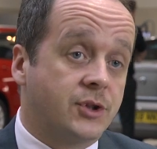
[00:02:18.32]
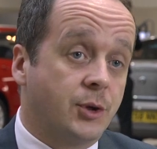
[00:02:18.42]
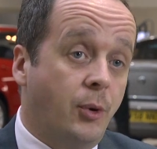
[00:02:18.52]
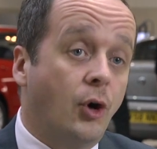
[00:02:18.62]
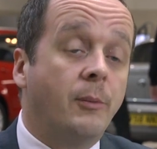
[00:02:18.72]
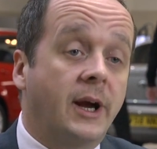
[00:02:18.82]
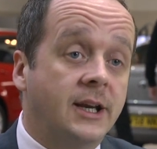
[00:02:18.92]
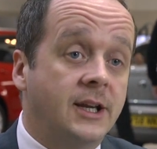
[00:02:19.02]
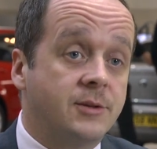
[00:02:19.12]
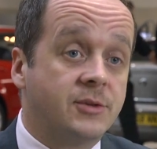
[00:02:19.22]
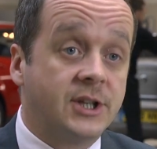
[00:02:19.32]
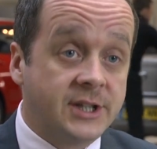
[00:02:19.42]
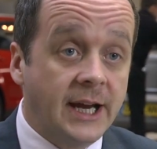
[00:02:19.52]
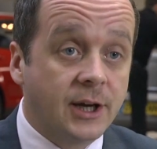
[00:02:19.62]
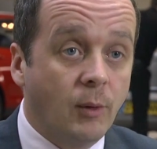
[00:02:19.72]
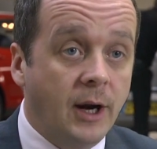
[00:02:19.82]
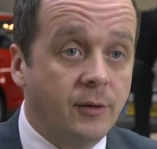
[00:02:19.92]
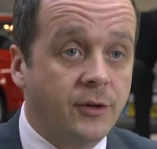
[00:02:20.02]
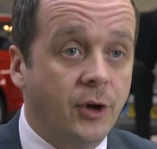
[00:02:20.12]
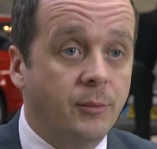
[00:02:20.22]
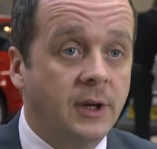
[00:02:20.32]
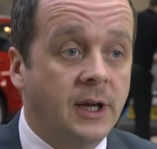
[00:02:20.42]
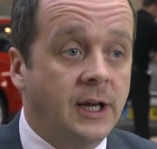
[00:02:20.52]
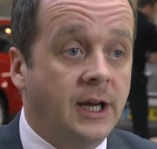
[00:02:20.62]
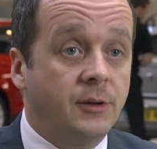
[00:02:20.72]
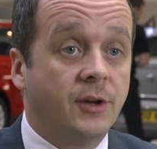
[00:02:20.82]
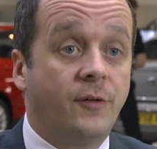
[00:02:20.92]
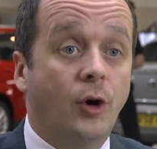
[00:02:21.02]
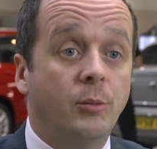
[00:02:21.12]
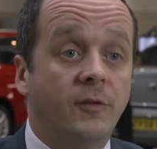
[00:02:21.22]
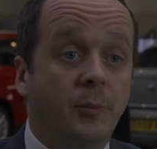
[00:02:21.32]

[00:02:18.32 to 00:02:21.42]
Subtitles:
support mechanisms to take away with them in the form of a